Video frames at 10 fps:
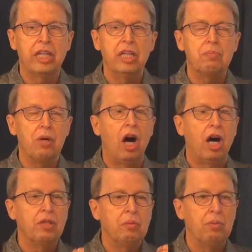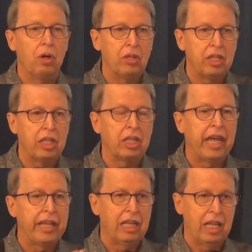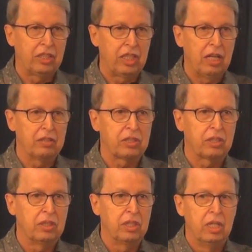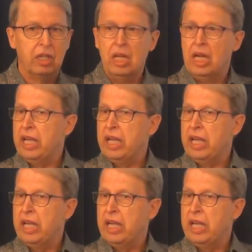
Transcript: keep on burning in Lighthouse? Amen.